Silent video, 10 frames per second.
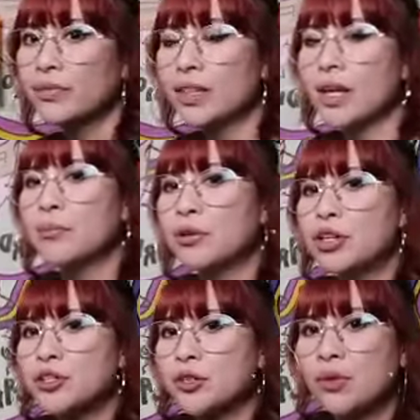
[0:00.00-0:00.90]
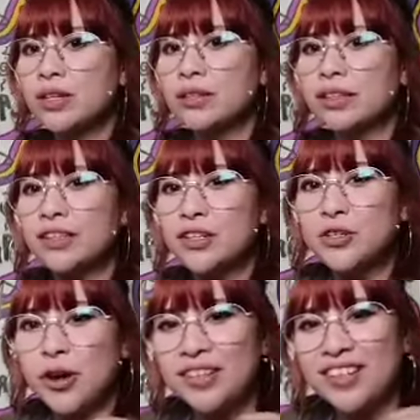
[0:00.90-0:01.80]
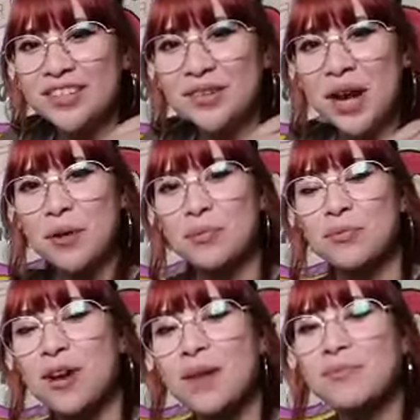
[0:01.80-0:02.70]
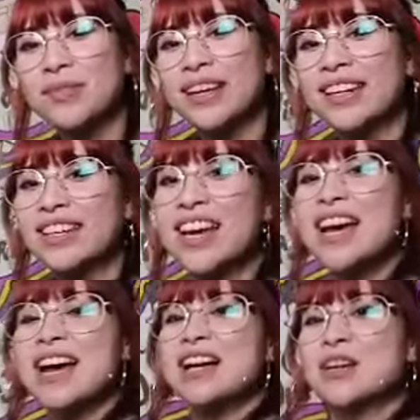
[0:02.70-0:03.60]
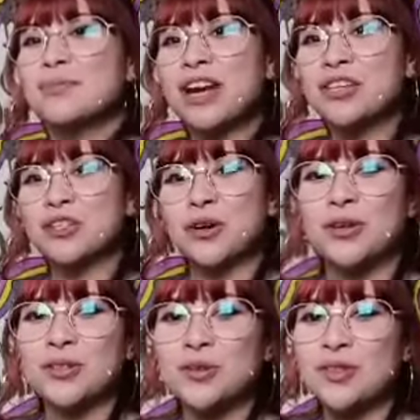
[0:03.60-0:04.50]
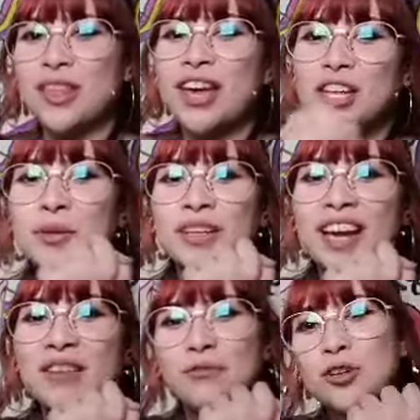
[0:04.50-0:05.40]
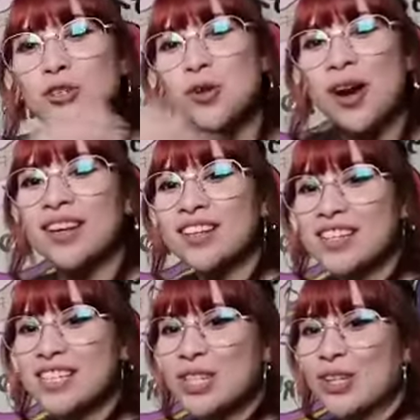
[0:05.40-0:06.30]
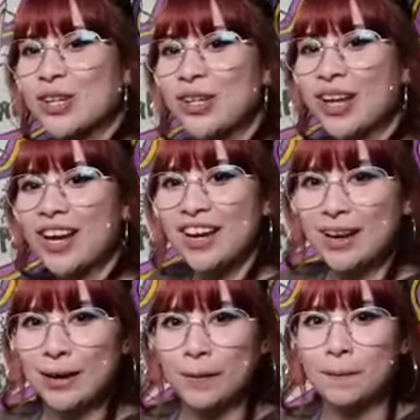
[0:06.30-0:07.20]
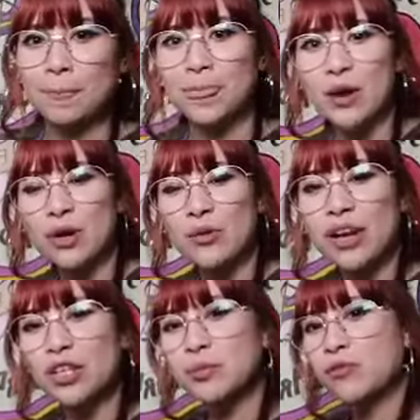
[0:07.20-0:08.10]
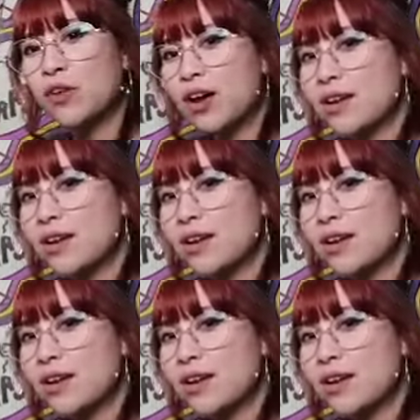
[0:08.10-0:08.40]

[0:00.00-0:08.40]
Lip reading: I'm pretty sure, Gwendolyn, you joined us on our Prime kit paint tutorial, so thank you again for joining us today. Are we ready to move on?